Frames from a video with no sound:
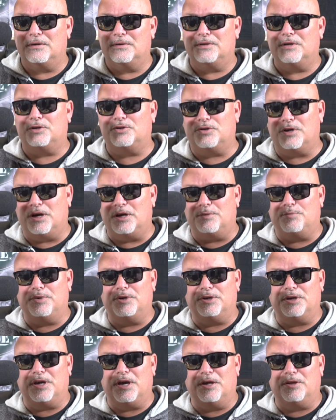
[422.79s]
they're trying to
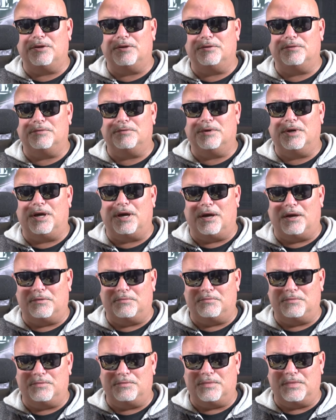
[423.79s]
put together uh,
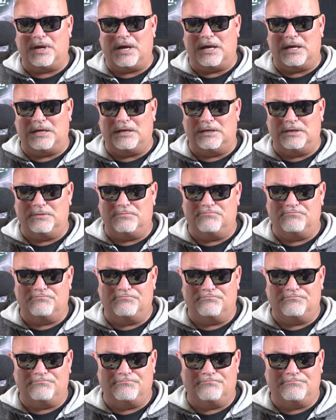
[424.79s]
a
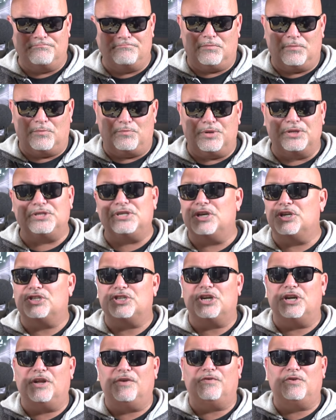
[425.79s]

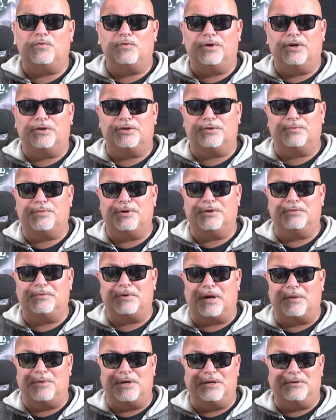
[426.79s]
petition, if you will, to put,
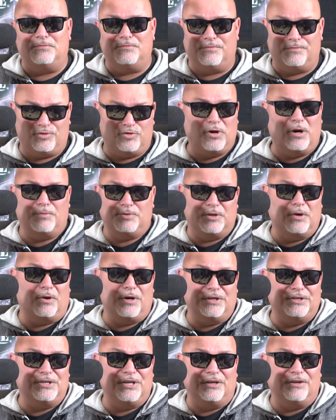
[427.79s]
I mean, Trump's
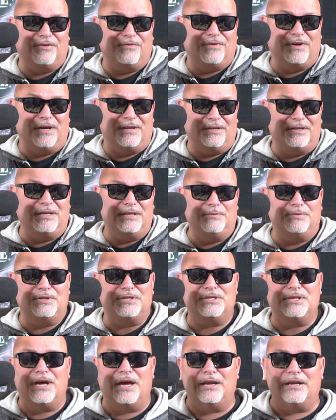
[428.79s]
already signified that he would
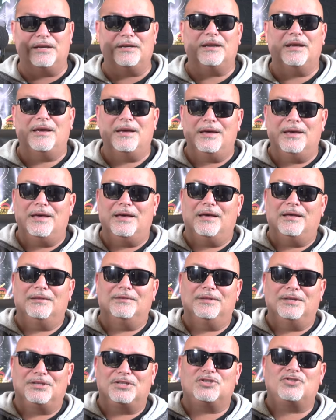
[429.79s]
sign it.
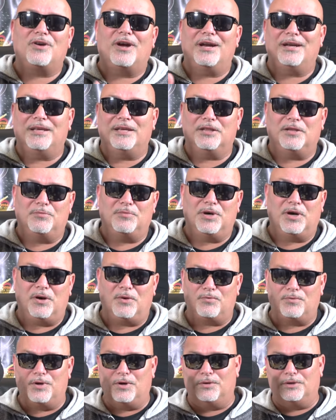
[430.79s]
Let's try to get the
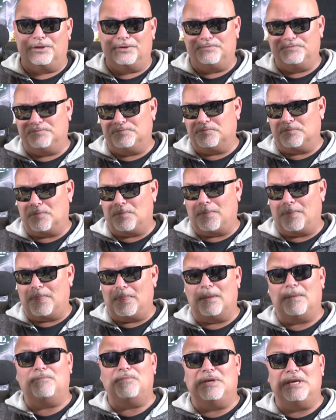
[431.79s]
ball rolling.
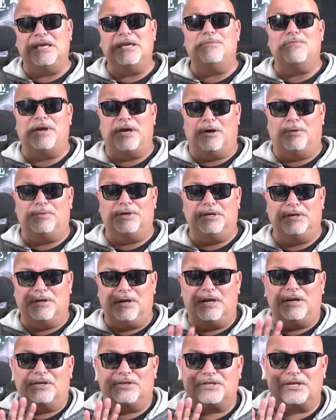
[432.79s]
Email me,
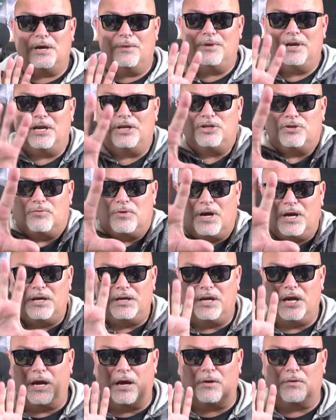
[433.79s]
and it's coming at you right
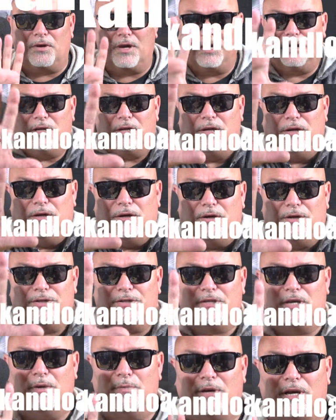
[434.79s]
now, right here.
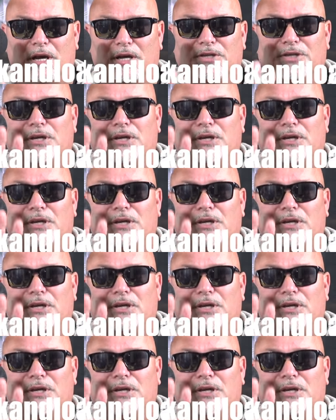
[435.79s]
It's coming at